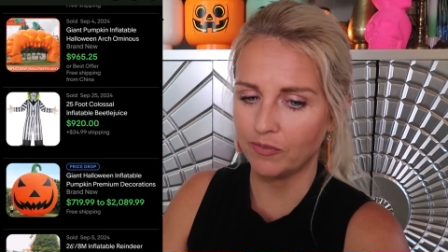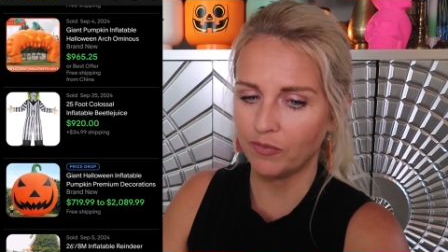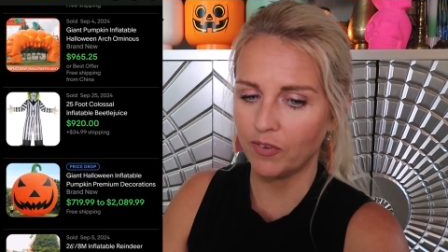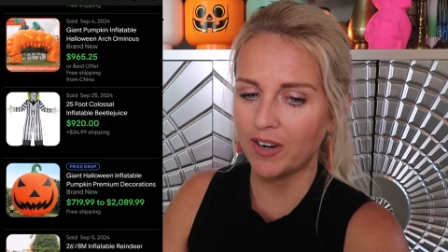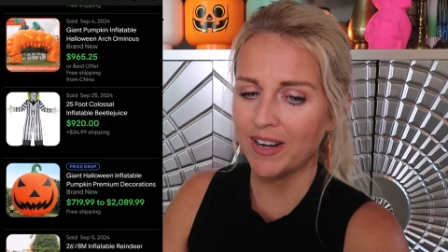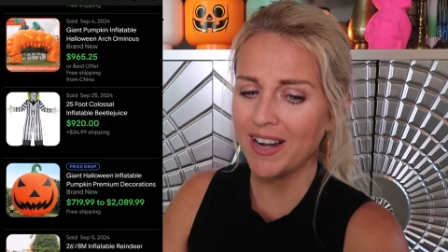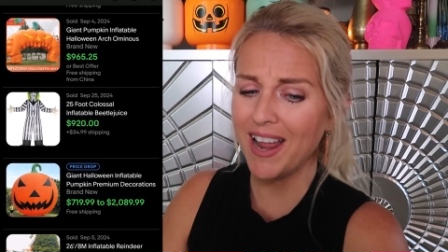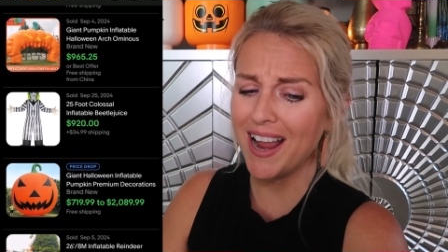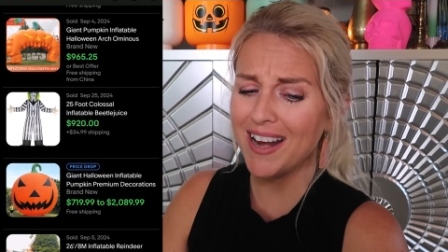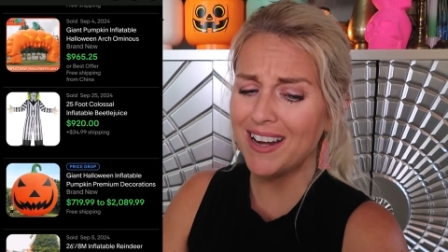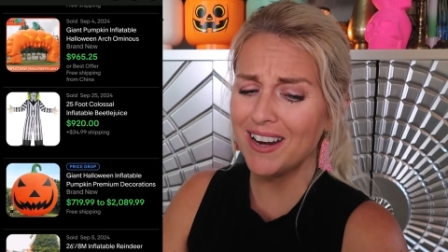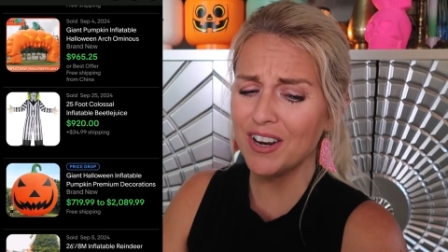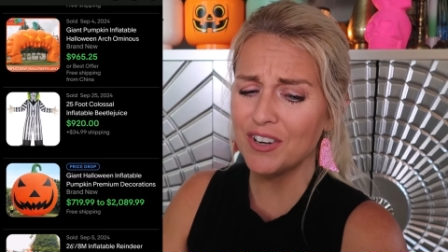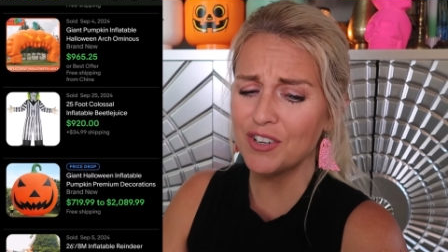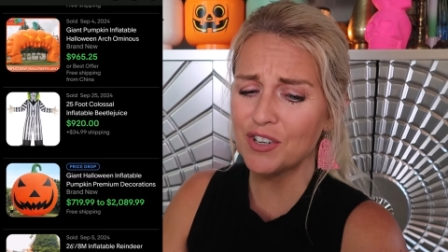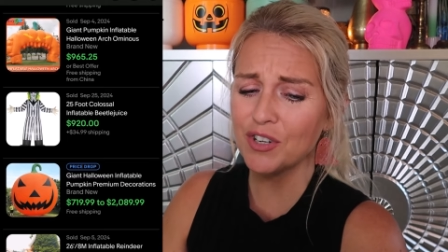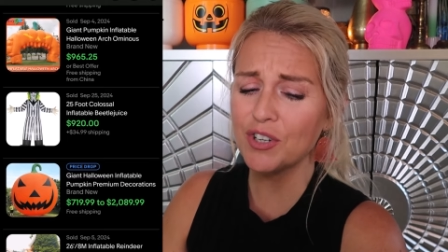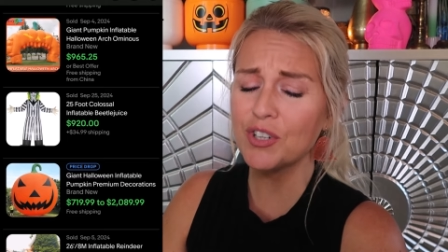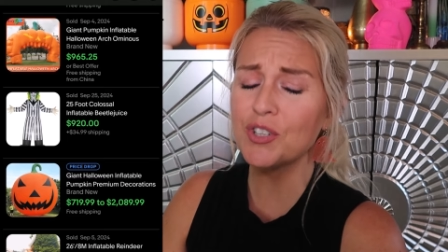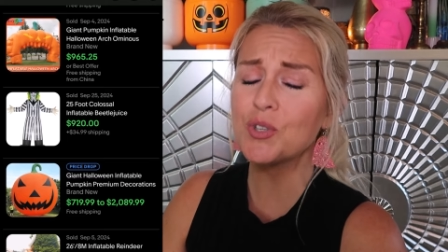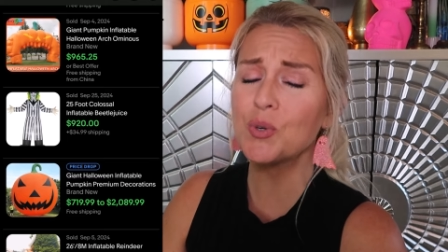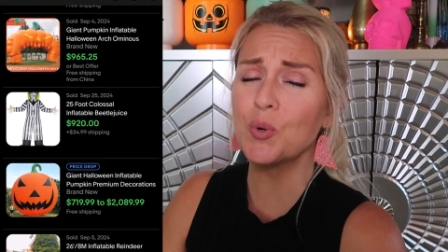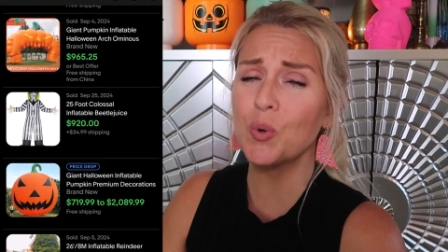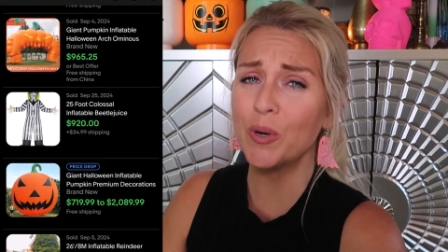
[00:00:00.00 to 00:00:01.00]
for nine
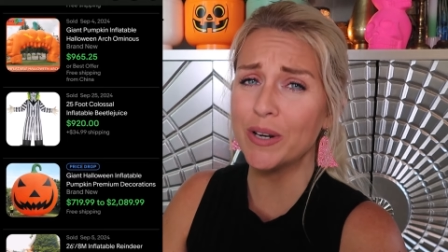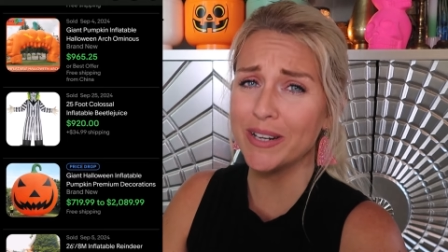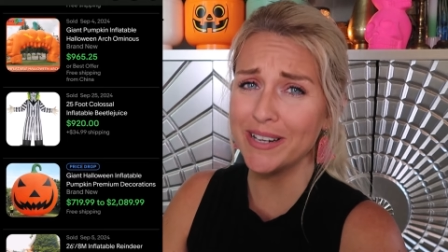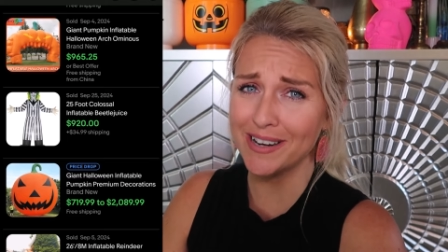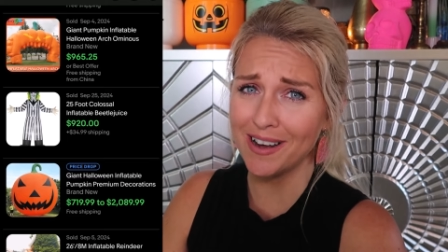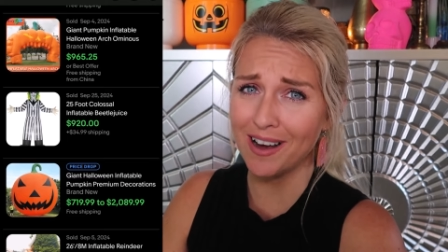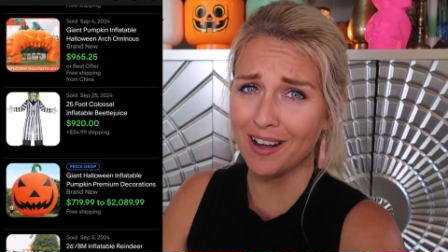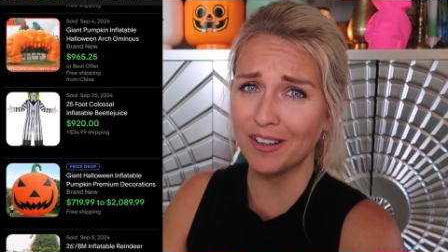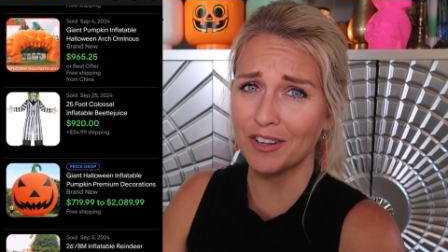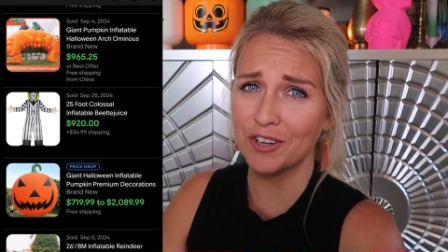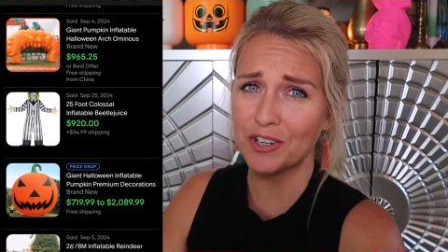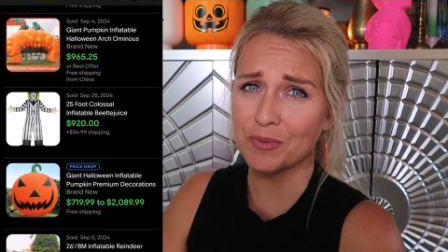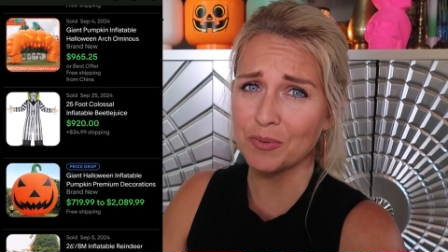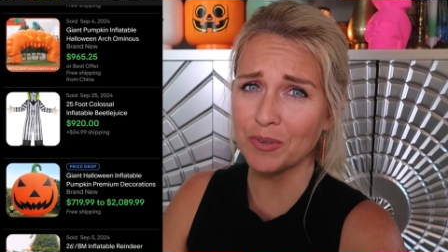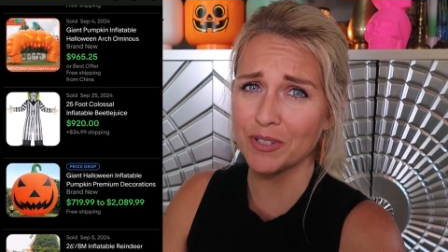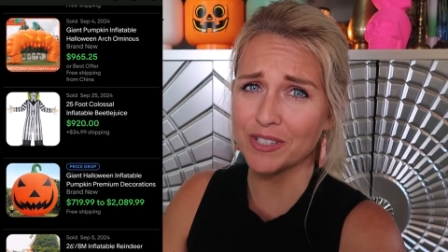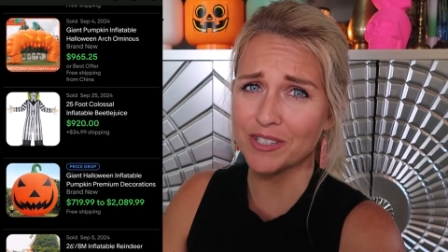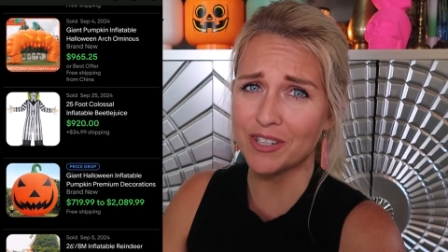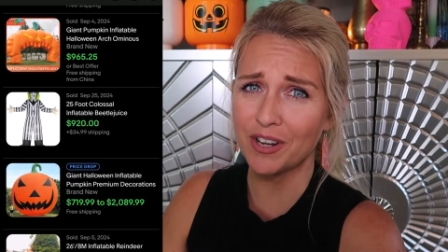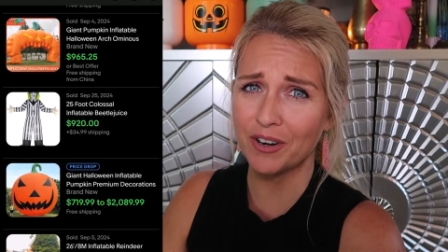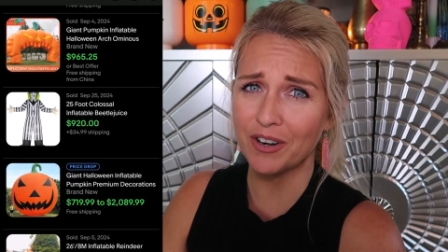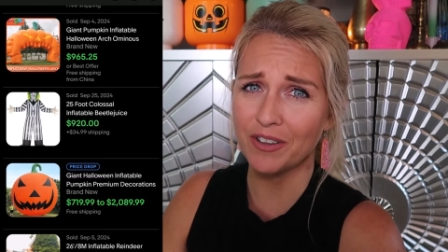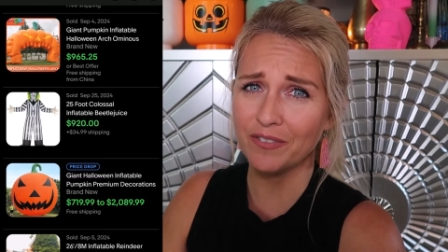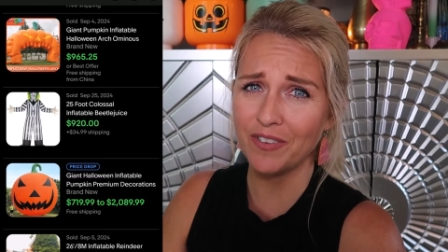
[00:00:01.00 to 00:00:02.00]
hundred twenty dollars plus
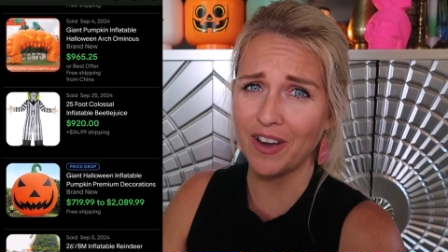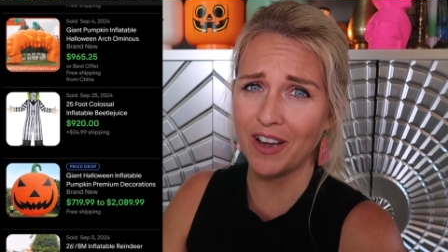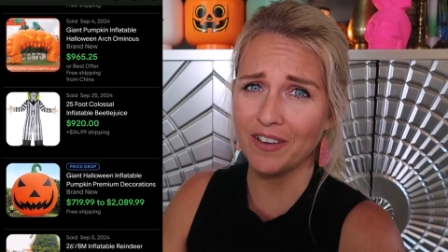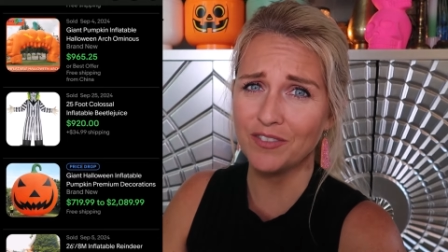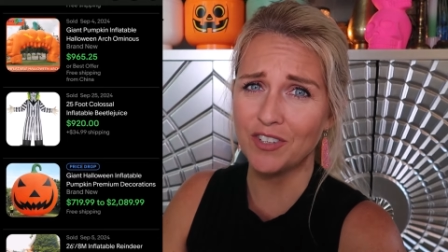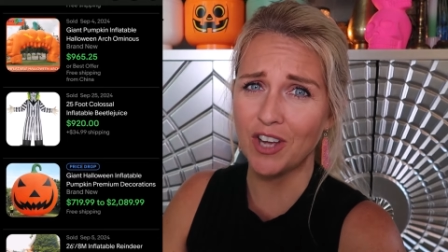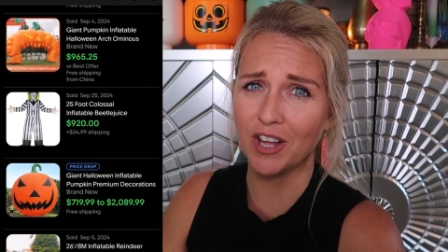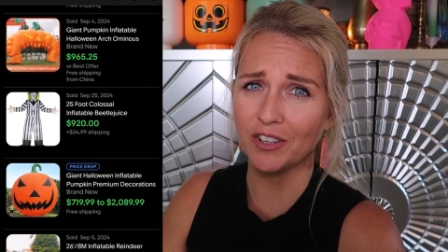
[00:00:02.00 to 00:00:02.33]
thirty-five